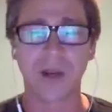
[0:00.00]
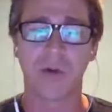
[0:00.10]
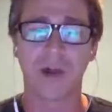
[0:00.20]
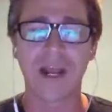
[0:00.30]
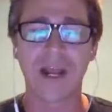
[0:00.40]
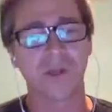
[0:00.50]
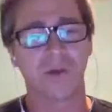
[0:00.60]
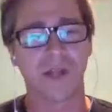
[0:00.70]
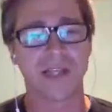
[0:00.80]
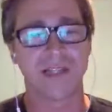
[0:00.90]
But what I truly
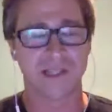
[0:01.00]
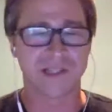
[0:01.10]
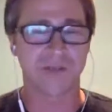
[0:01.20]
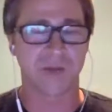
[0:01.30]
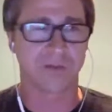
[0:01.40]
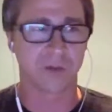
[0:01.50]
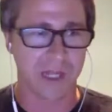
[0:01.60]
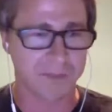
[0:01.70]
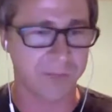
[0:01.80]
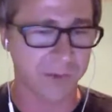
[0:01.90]
realized, and this is what I've told a
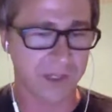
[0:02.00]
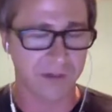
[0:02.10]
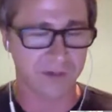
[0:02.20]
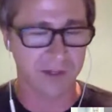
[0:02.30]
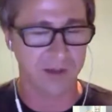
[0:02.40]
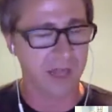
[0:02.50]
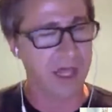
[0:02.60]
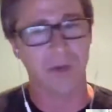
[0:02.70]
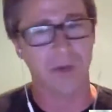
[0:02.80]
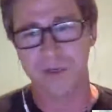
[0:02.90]
lot of people in a
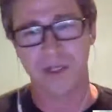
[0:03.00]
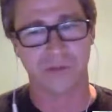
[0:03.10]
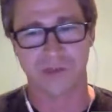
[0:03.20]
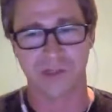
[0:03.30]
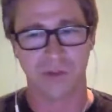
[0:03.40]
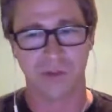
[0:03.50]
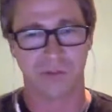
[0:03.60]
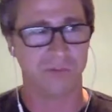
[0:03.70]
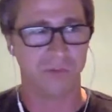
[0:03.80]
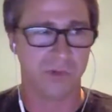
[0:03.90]
lot of my meetings recently with
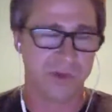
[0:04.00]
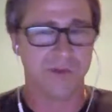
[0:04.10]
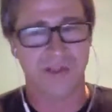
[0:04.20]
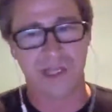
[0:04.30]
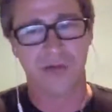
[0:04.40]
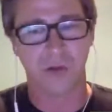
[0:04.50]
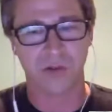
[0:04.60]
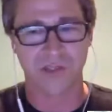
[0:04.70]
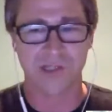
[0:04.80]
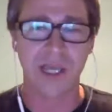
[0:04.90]
even
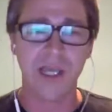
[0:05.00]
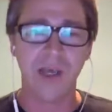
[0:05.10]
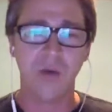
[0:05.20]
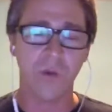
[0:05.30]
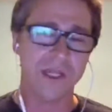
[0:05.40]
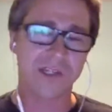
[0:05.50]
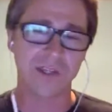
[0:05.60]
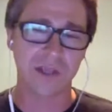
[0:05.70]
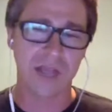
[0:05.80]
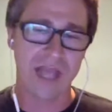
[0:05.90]
stakeholders, is we need
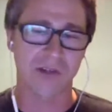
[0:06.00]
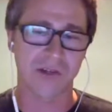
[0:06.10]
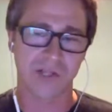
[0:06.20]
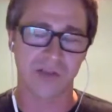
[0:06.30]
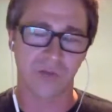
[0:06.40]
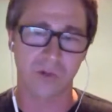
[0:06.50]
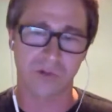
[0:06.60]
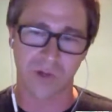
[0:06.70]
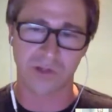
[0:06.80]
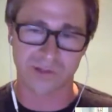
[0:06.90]
to ask ourselves what we're
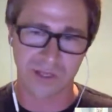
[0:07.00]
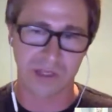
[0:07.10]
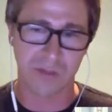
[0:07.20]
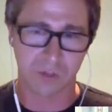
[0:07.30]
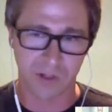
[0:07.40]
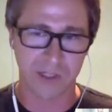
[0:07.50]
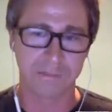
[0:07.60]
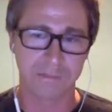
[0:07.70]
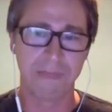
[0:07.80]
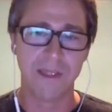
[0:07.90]
trying to sell and market.
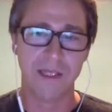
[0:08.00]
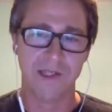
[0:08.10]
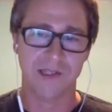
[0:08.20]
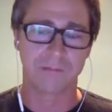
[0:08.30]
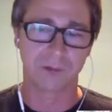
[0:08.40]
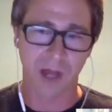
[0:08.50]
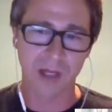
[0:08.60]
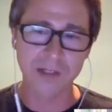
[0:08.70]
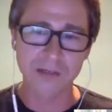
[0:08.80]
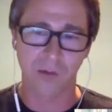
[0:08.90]
Is it a
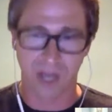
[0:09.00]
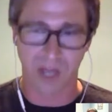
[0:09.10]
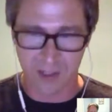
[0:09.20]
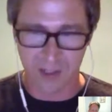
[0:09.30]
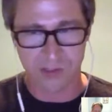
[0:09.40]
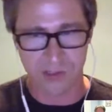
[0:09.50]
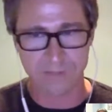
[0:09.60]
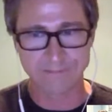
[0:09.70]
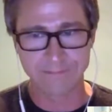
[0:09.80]
product or an ideology?